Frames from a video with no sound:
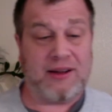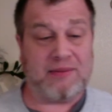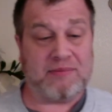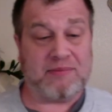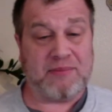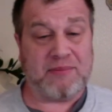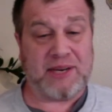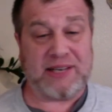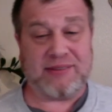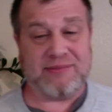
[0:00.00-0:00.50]

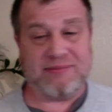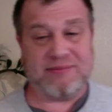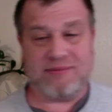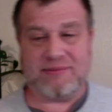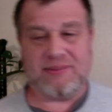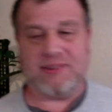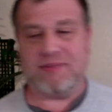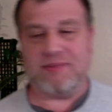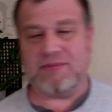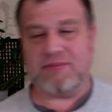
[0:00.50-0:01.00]
But
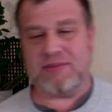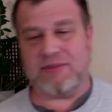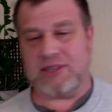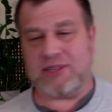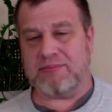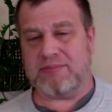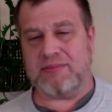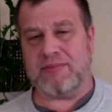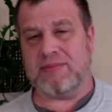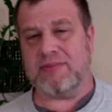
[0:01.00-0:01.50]

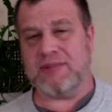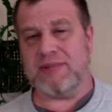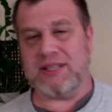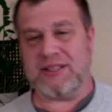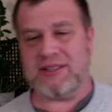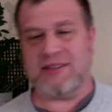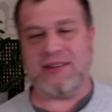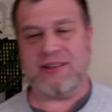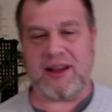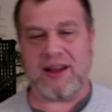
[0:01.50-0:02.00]
this
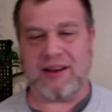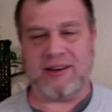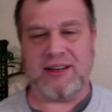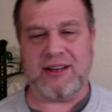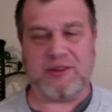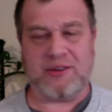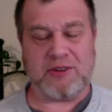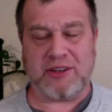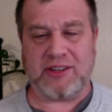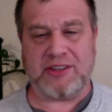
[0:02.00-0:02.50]
is not, neither
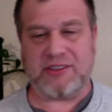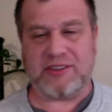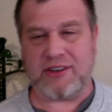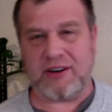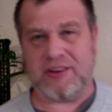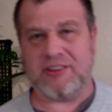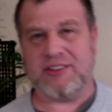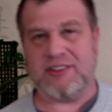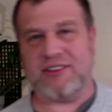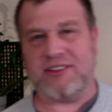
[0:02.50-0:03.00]
one of these
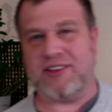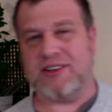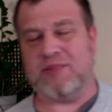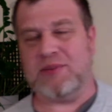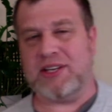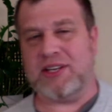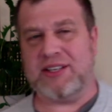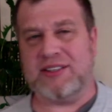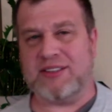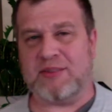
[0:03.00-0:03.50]
cars is going to
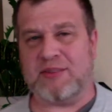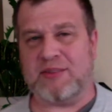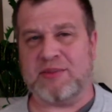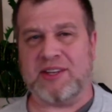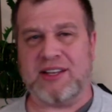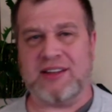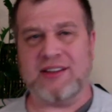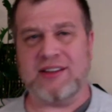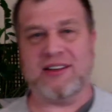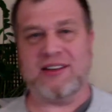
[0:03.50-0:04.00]
be something
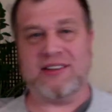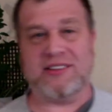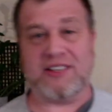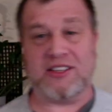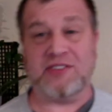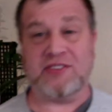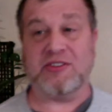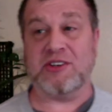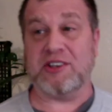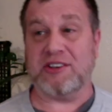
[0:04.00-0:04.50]
that a
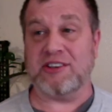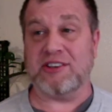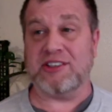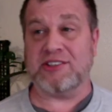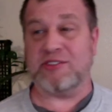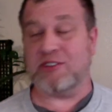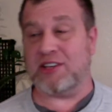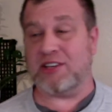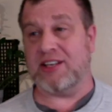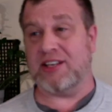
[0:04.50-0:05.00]
6-footer is
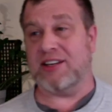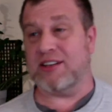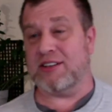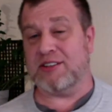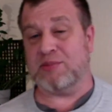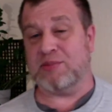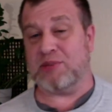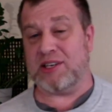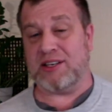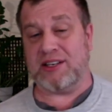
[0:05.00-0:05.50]
really going to
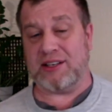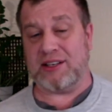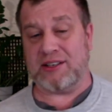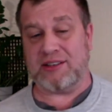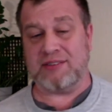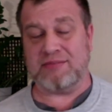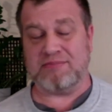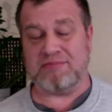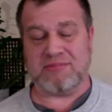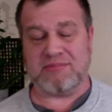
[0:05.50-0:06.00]
spend
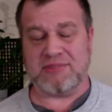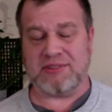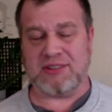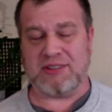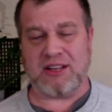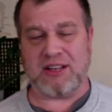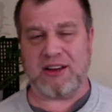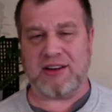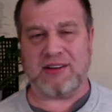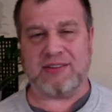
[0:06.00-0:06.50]
a
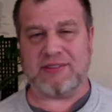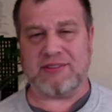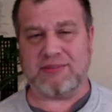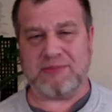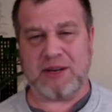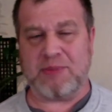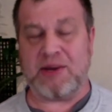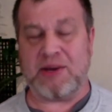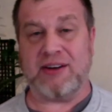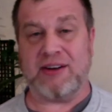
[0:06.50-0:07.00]
long
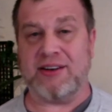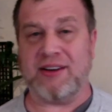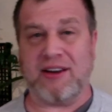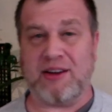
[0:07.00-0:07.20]
amount of time